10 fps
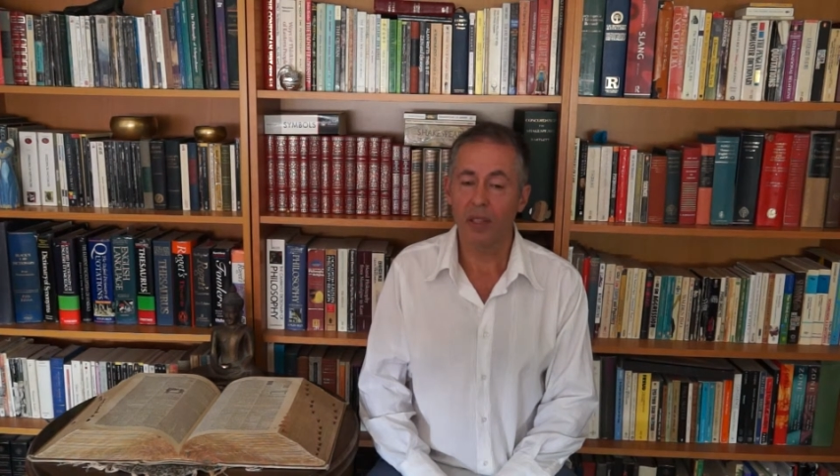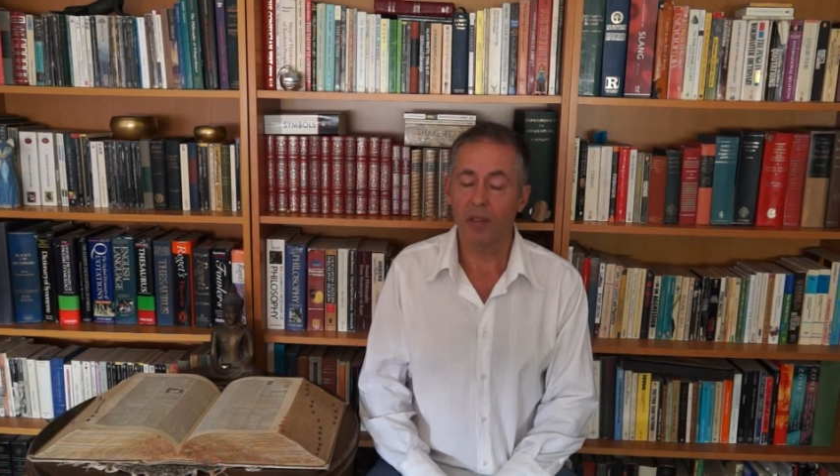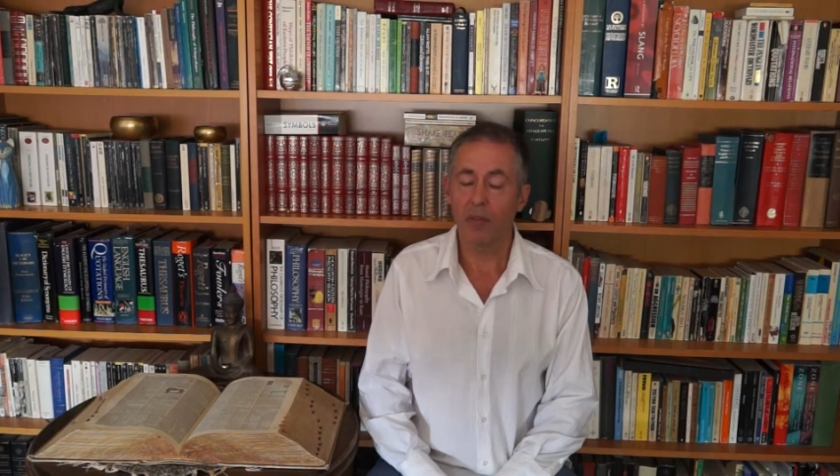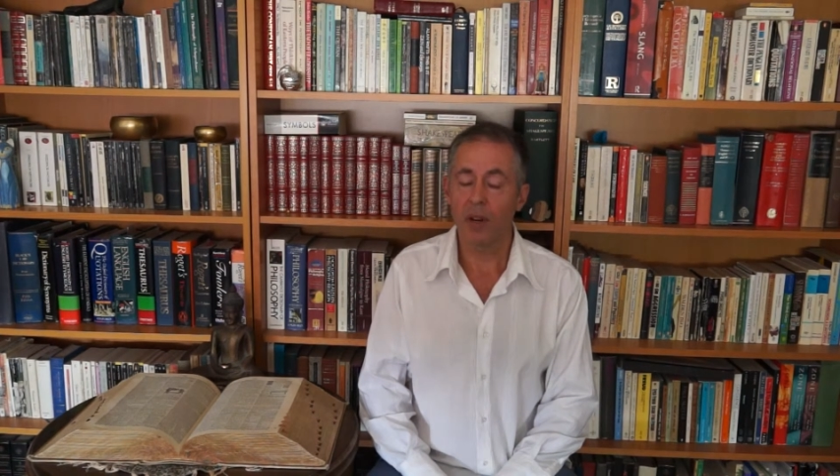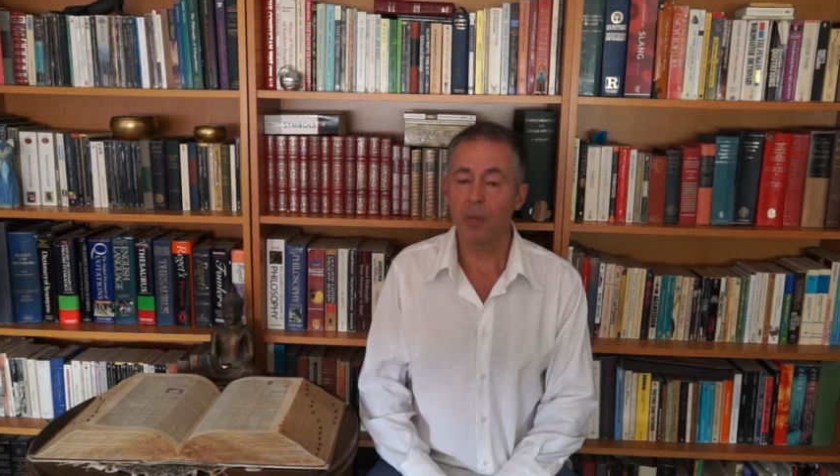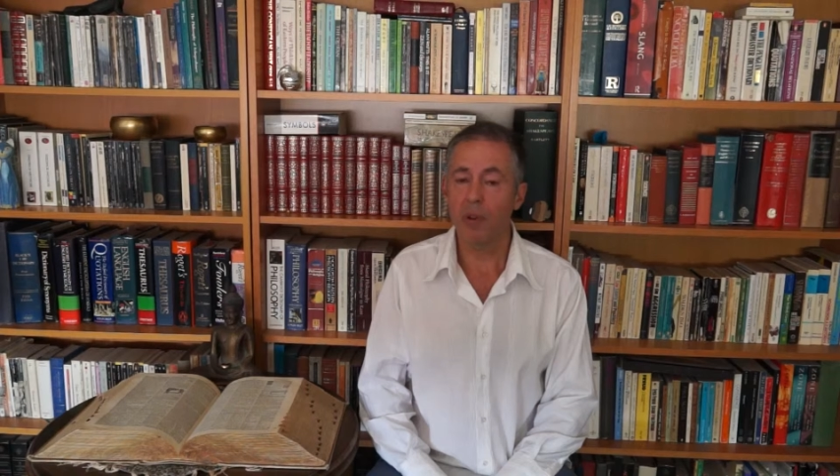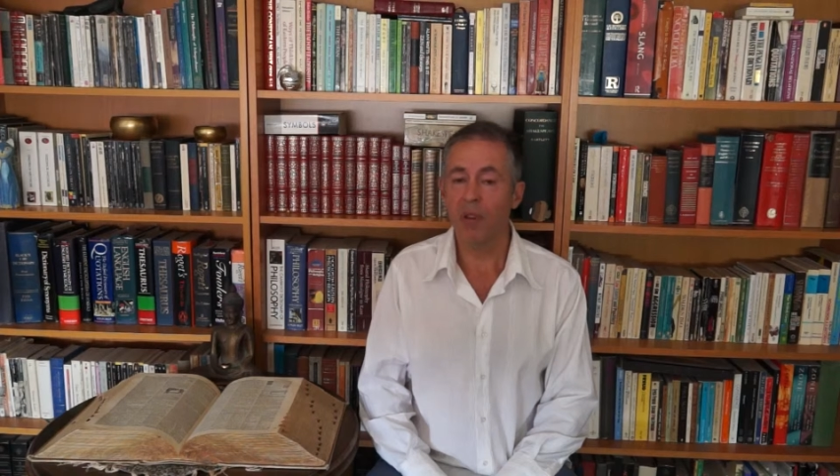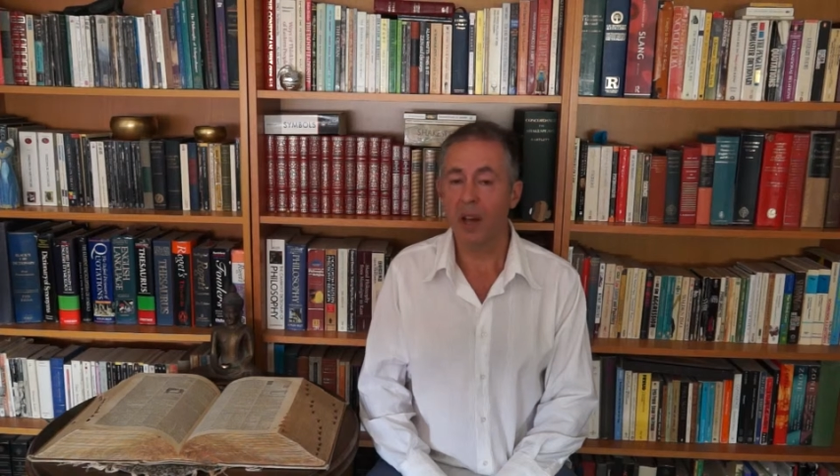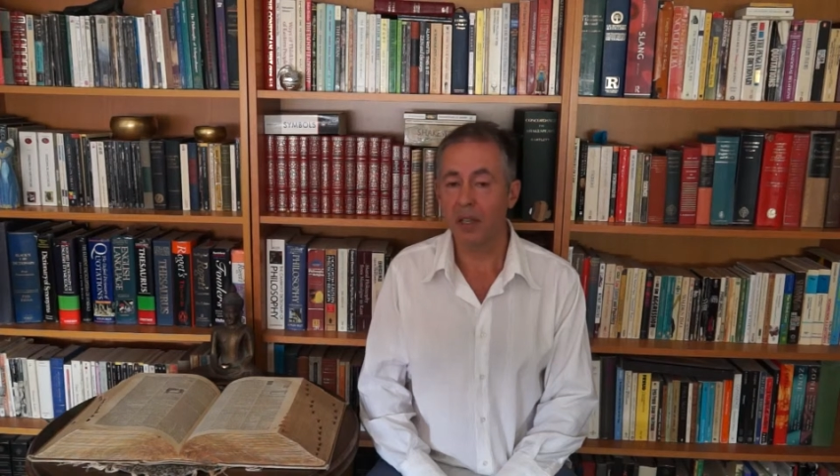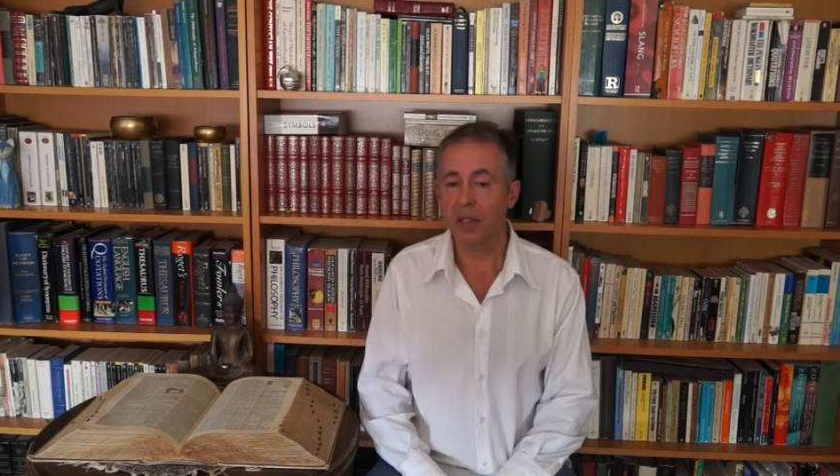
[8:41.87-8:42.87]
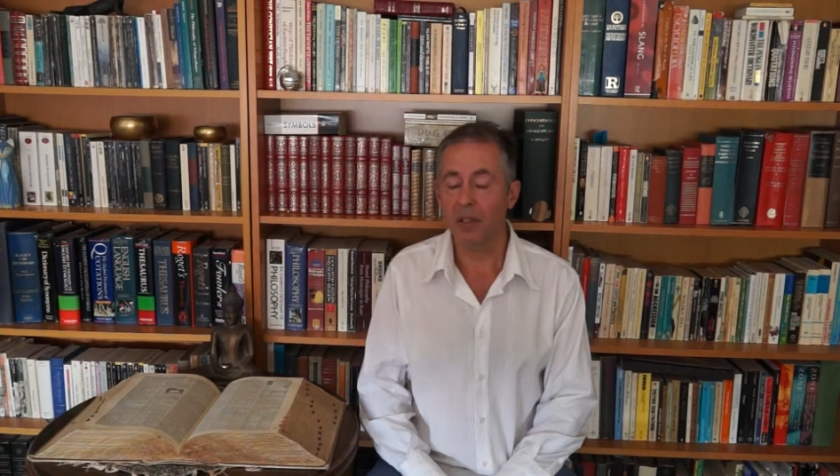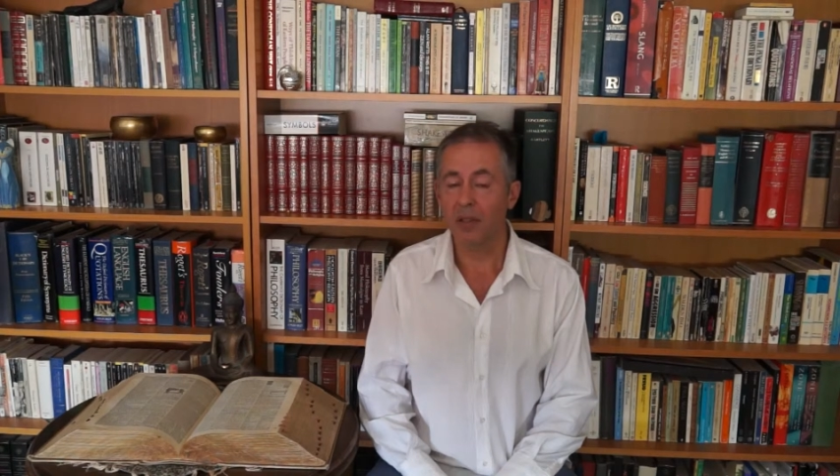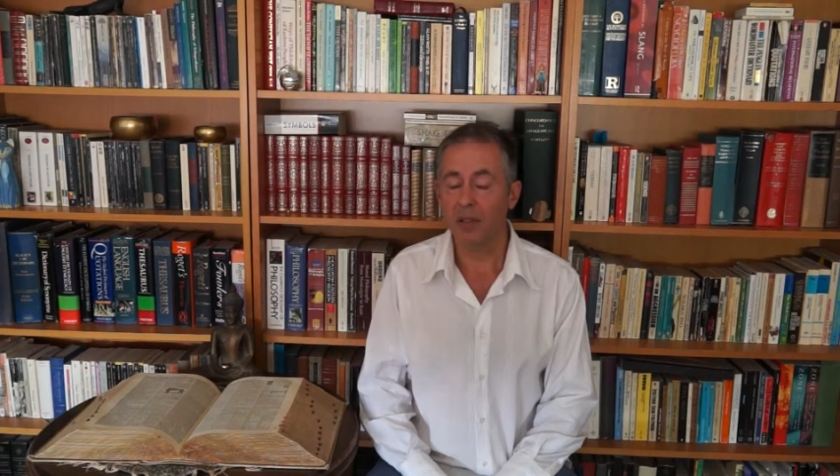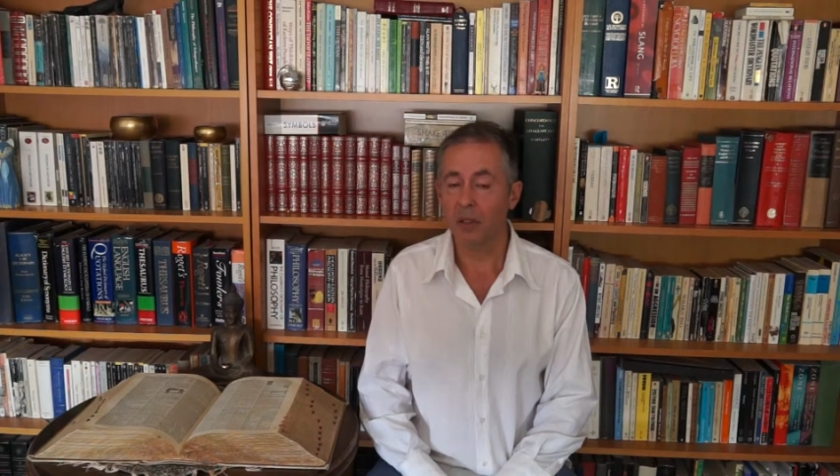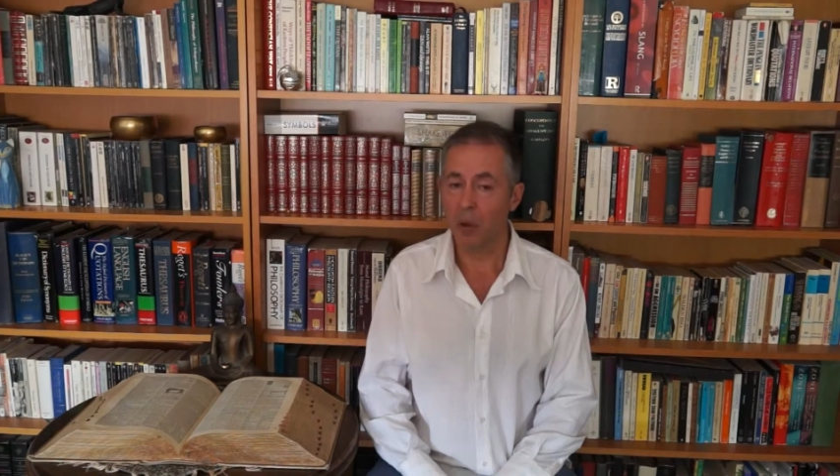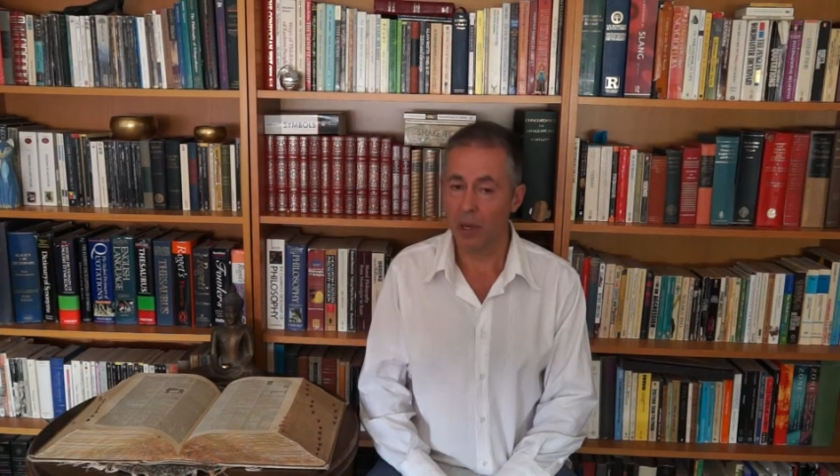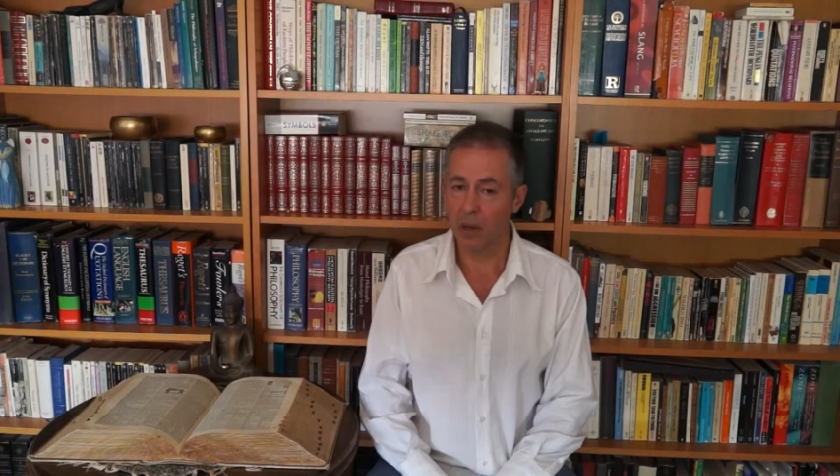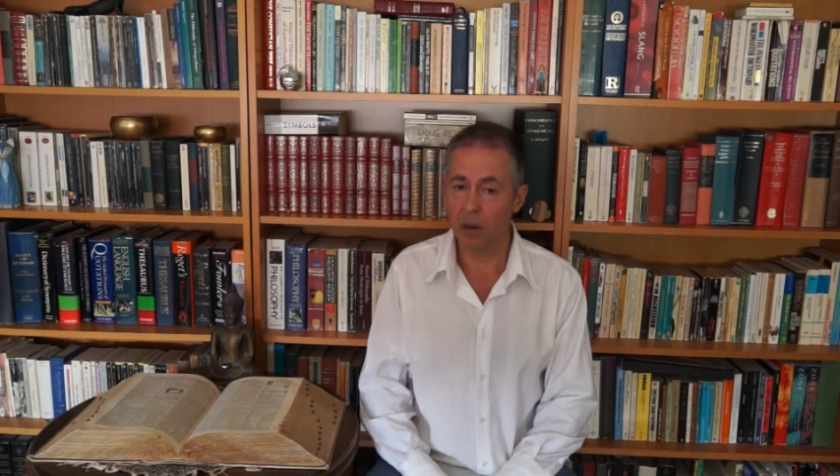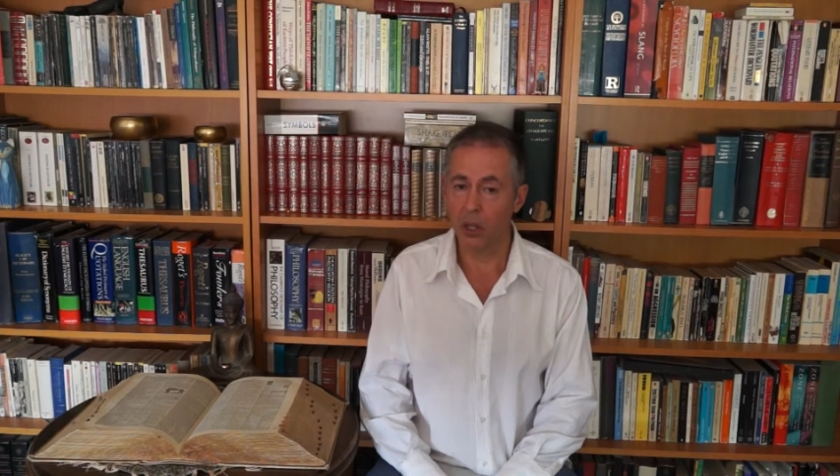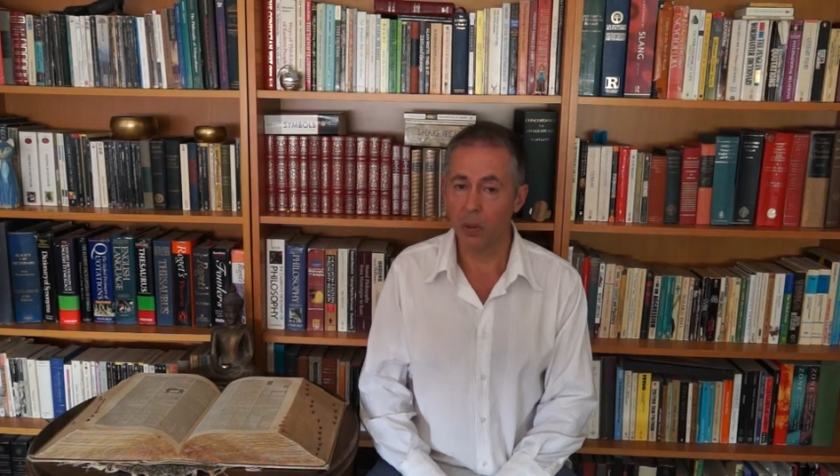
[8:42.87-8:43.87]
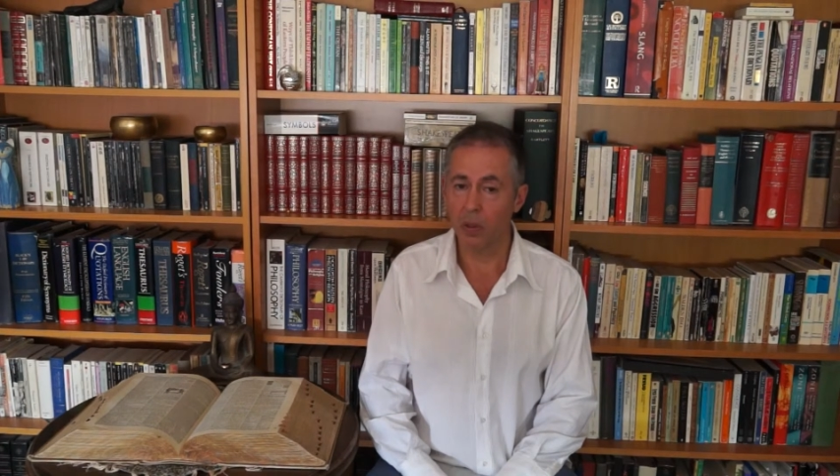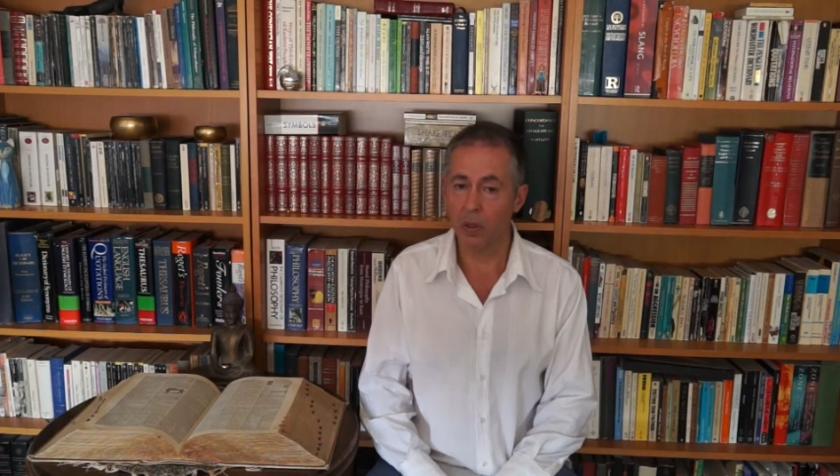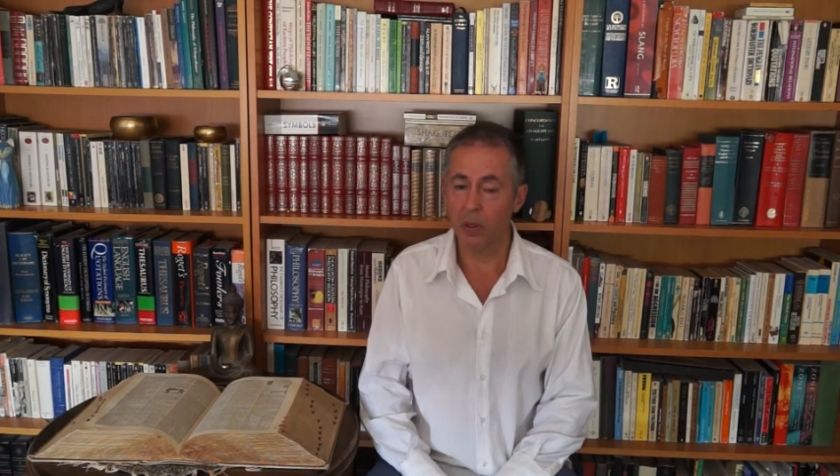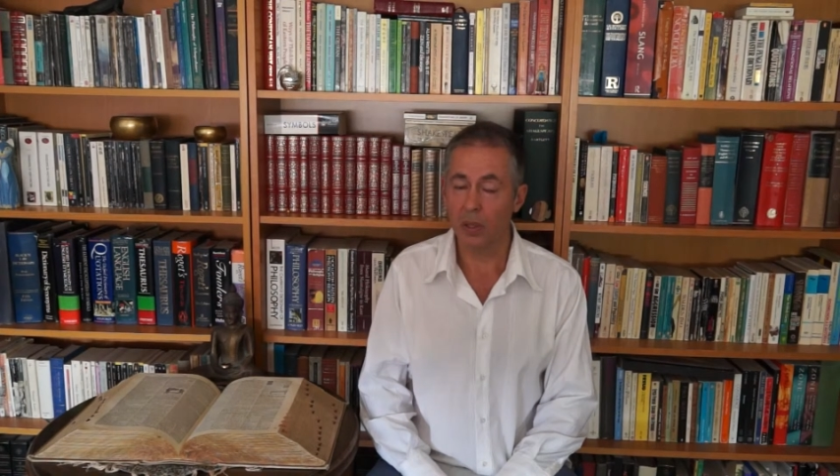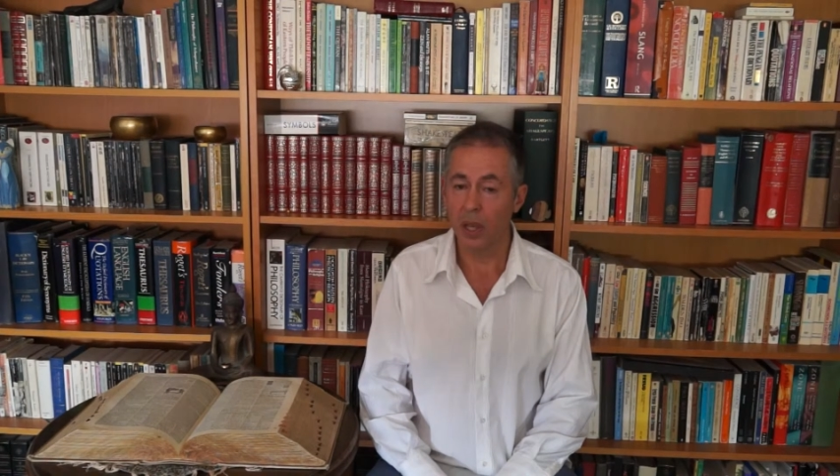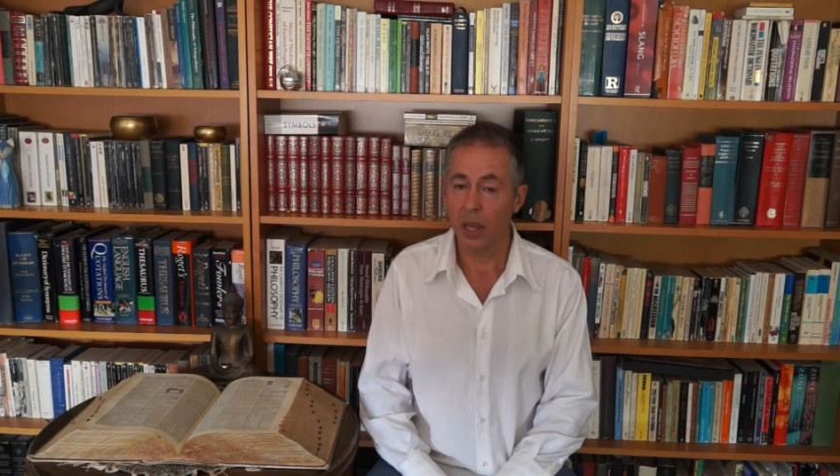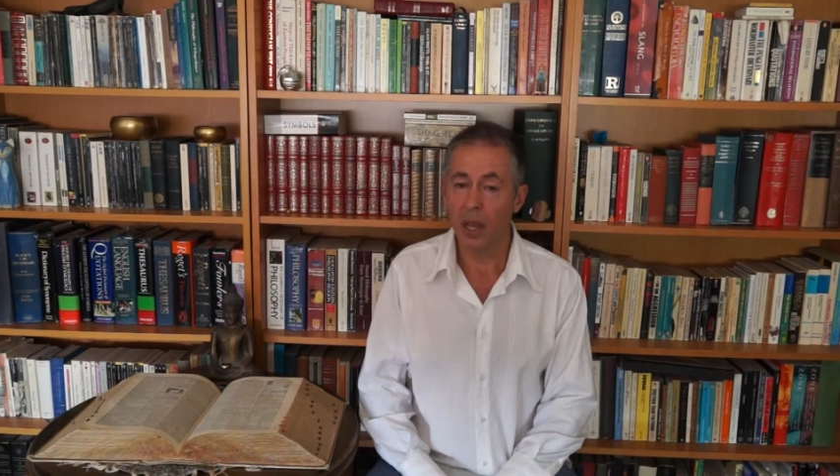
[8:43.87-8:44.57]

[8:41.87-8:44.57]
Very provocative and quite harsh words.